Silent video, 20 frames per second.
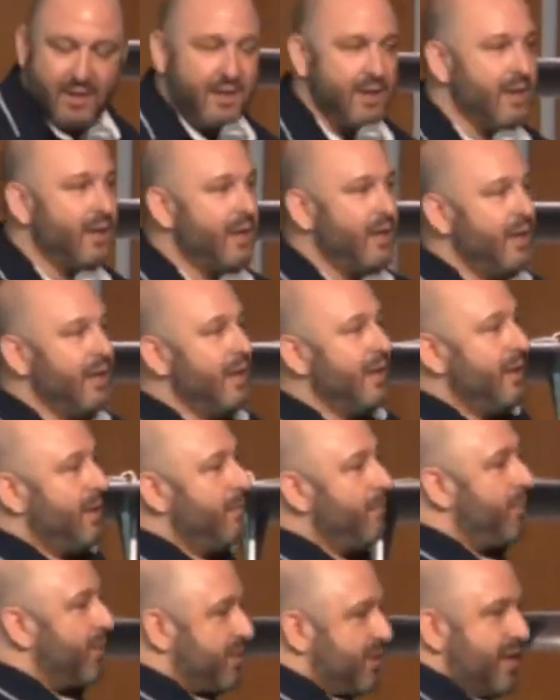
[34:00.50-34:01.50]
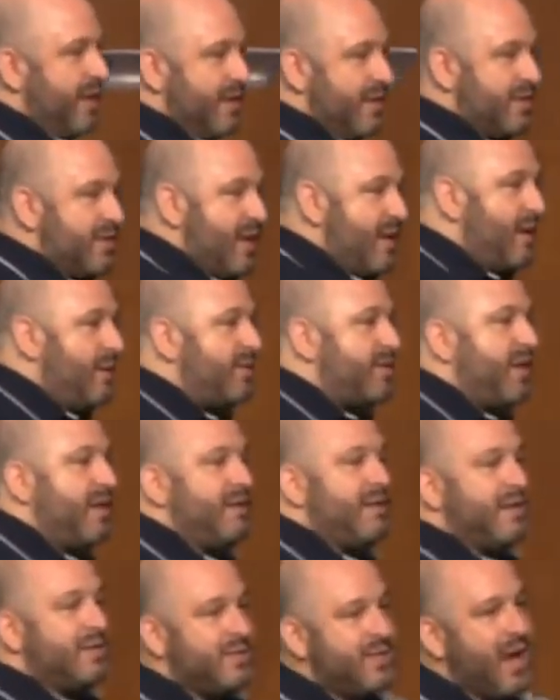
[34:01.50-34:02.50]
it. But you understand what I'm
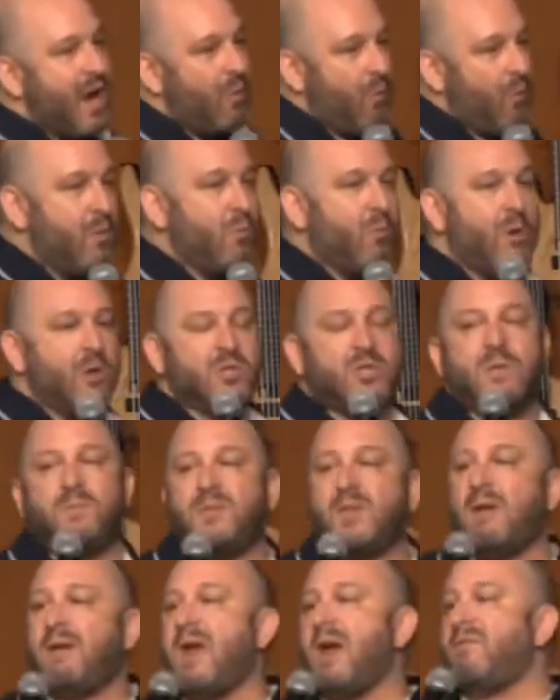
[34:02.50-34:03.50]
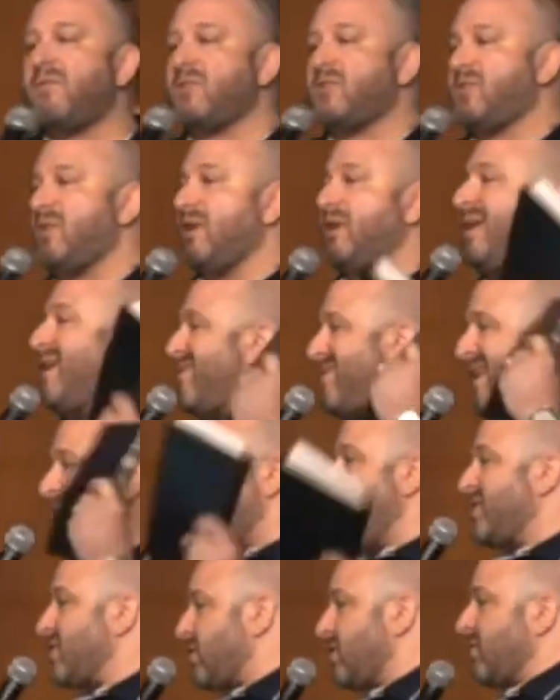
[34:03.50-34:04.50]
saying? There's one worship set ever sung in
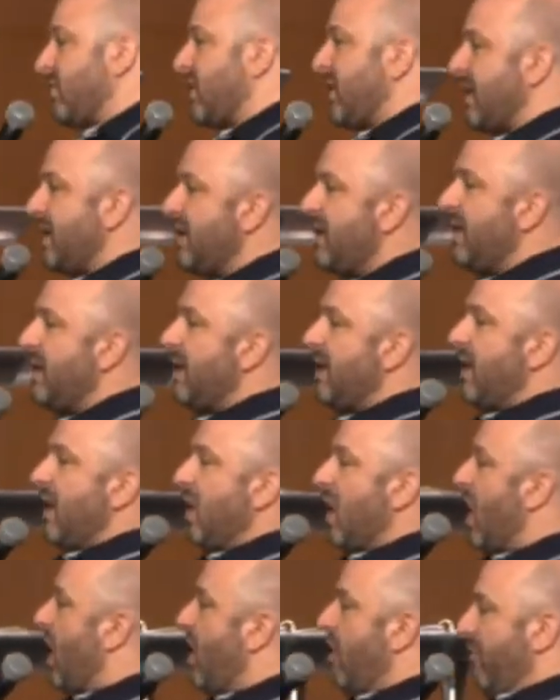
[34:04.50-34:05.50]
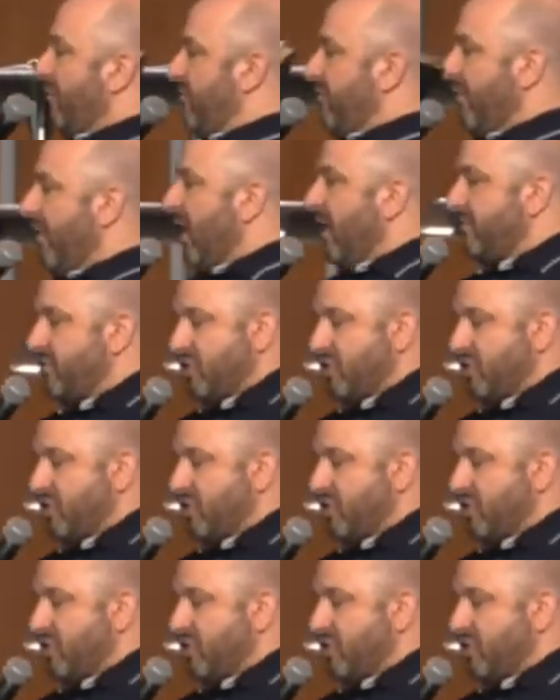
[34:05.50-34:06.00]
the history of